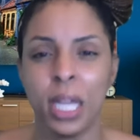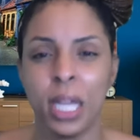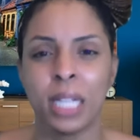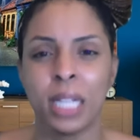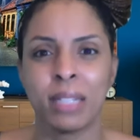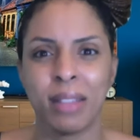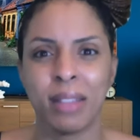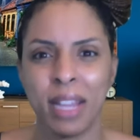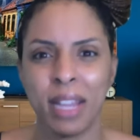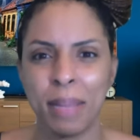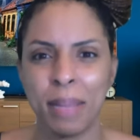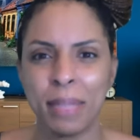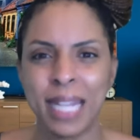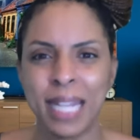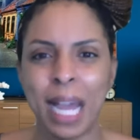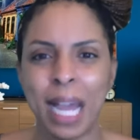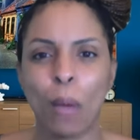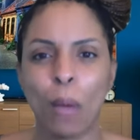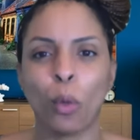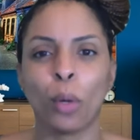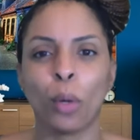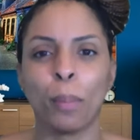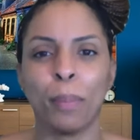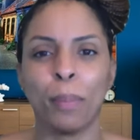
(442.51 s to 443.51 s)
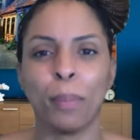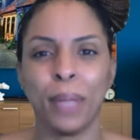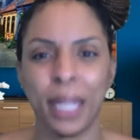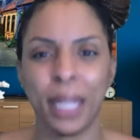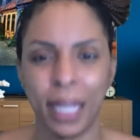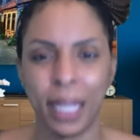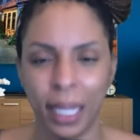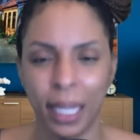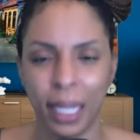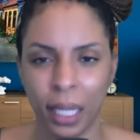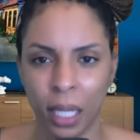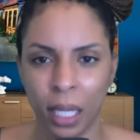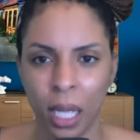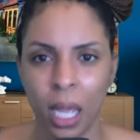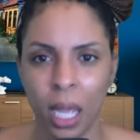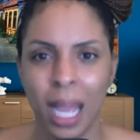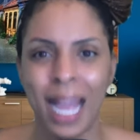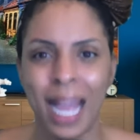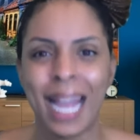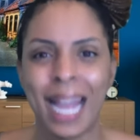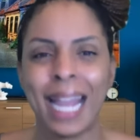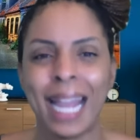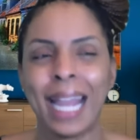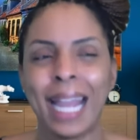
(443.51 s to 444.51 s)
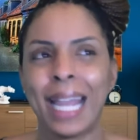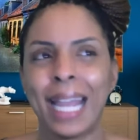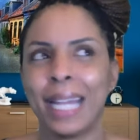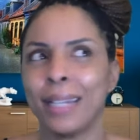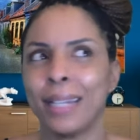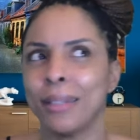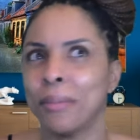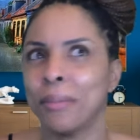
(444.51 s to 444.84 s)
teams that were big. And